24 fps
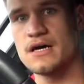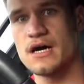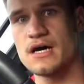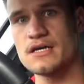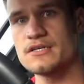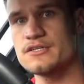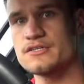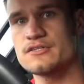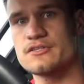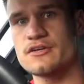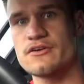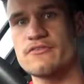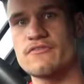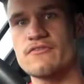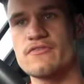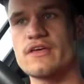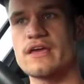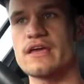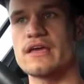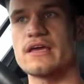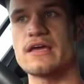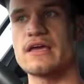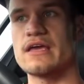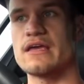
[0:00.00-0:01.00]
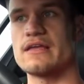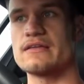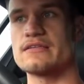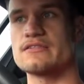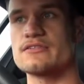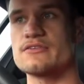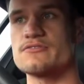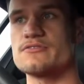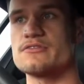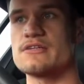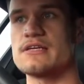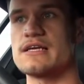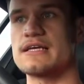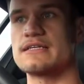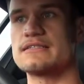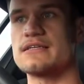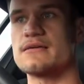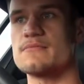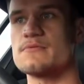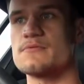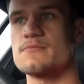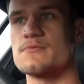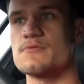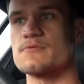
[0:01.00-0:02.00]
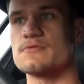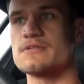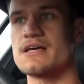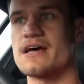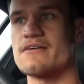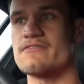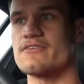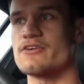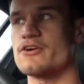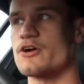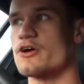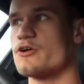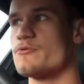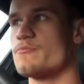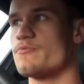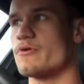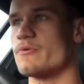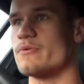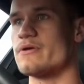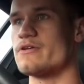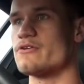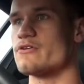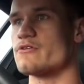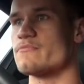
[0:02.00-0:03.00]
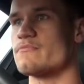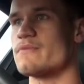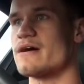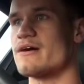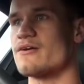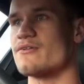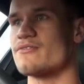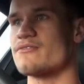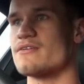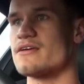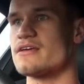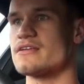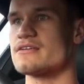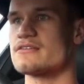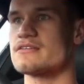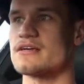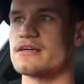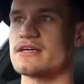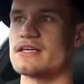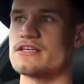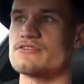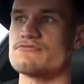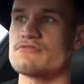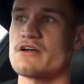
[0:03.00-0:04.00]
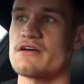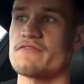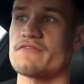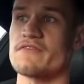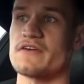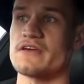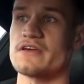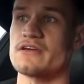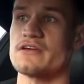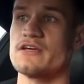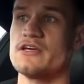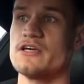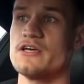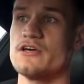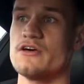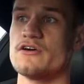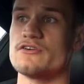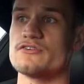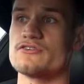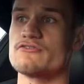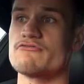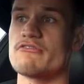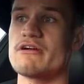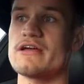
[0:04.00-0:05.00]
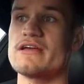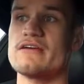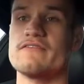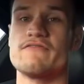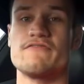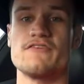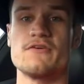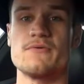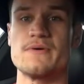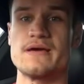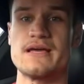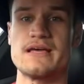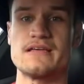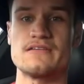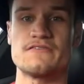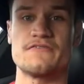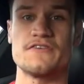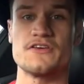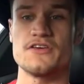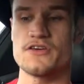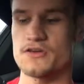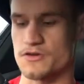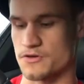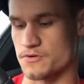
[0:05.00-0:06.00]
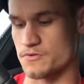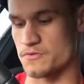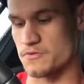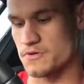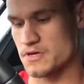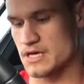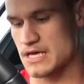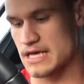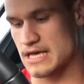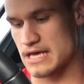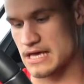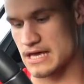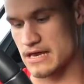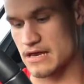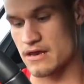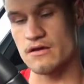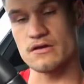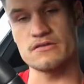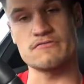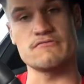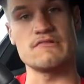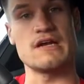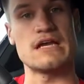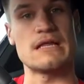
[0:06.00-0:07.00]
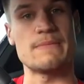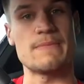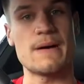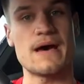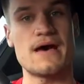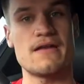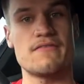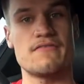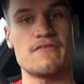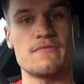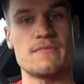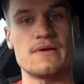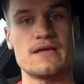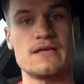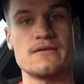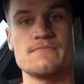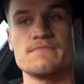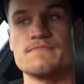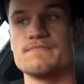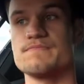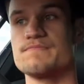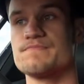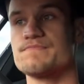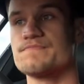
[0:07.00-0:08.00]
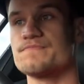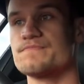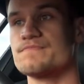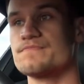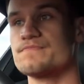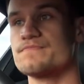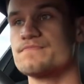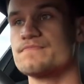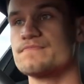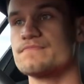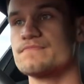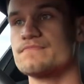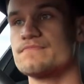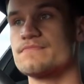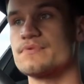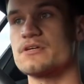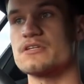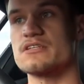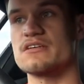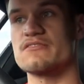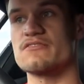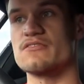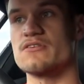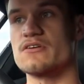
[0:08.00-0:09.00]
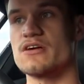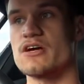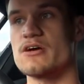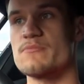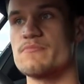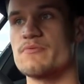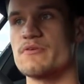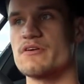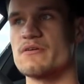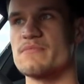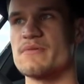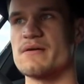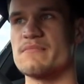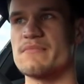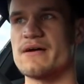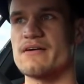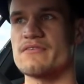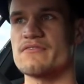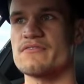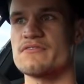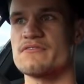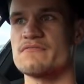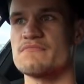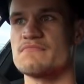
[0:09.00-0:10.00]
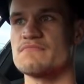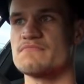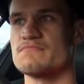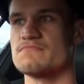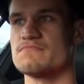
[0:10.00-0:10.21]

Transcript: I just don't think it's socially acceptable to have a GoPro in your mouth stuck in traffic. As great a view it is for you, it looks really bad for me because I've got a GoPro in my mouth.